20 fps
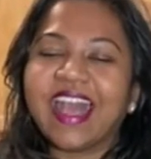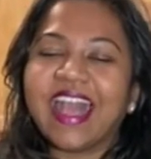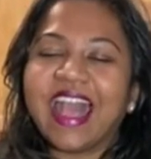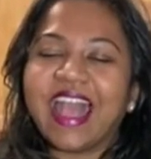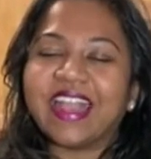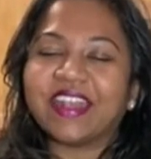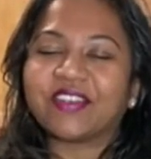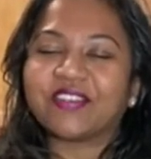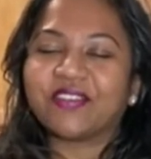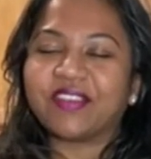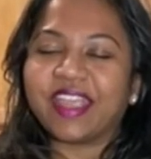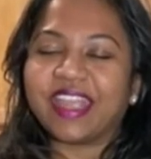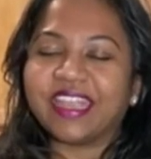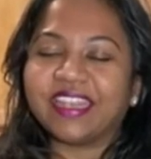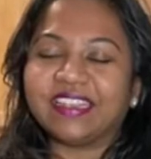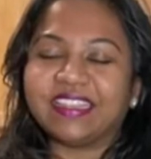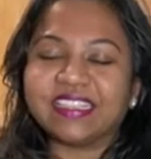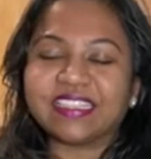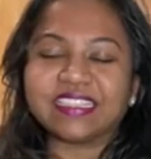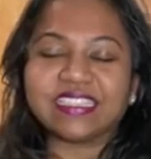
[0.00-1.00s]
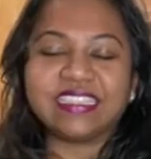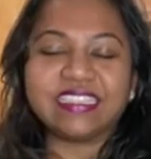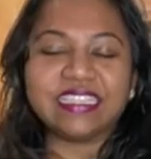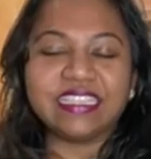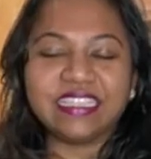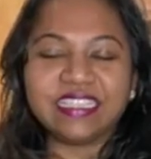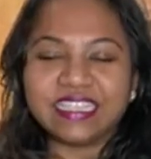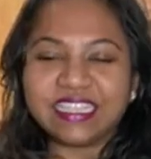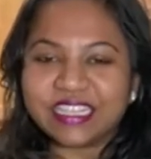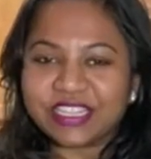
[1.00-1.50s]
and create this
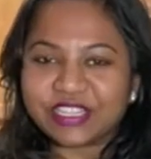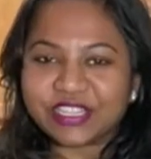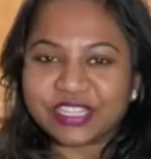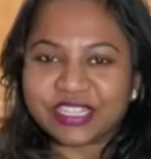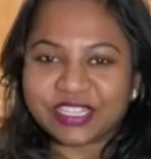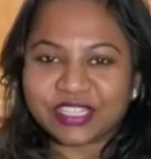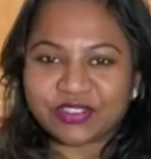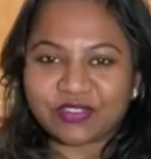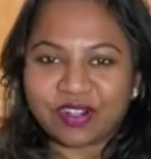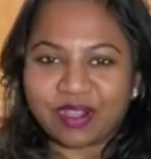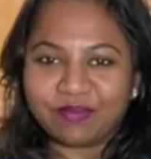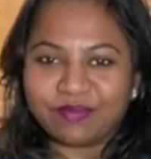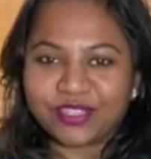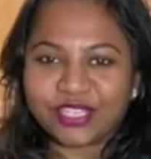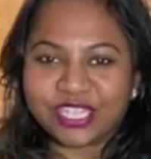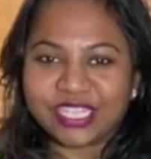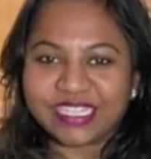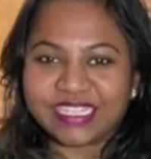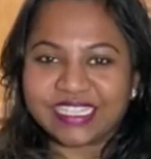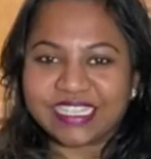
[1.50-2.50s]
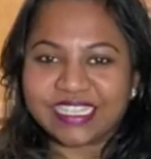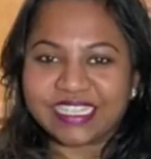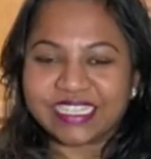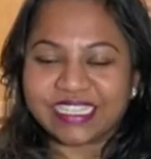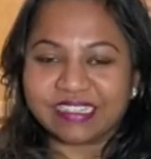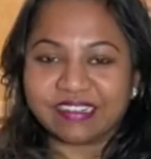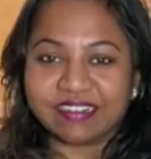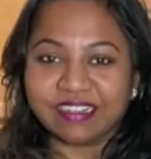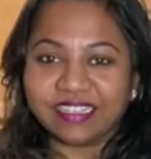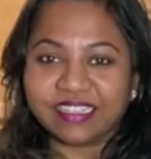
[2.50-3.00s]
delicious, scrumptious
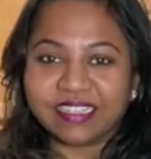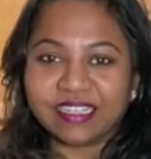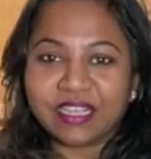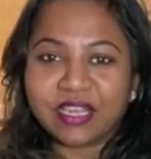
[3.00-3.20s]
dessert.